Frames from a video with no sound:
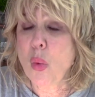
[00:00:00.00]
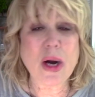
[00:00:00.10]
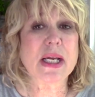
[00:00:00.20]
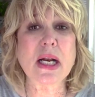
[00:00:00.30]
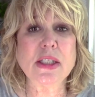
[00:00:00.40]

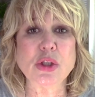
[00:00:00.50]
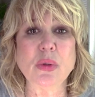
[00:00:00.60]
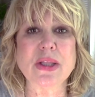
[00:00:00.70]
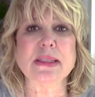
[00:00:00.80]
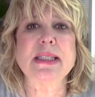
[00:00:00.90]
what can I do
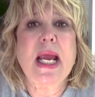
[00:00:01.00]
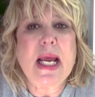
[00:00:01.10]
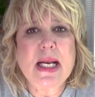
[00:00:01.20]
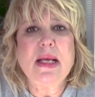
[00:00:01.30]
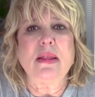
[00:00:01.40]
with this?
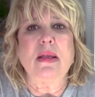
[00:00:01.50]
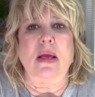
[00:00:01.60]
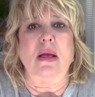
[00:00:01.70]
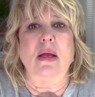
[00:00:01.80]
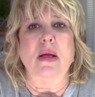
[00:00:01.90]

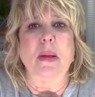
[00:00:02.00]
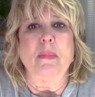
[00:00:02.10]
Anything.